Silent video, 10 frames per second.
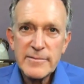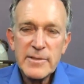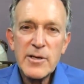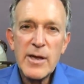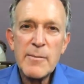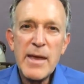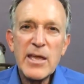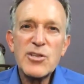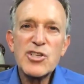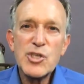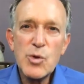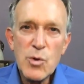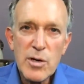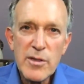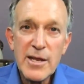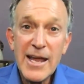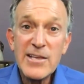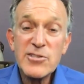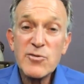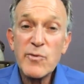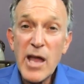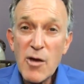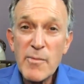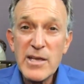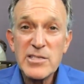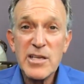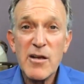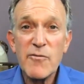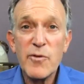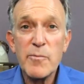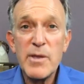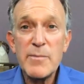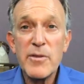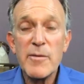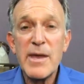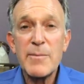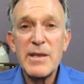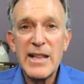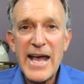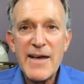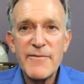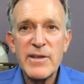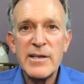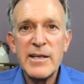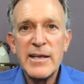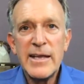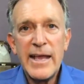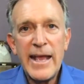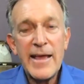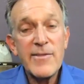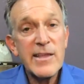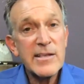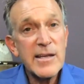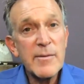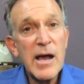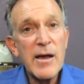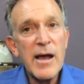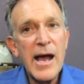you know, and making sure that I surround myself with people that make me laugh and and that um, I,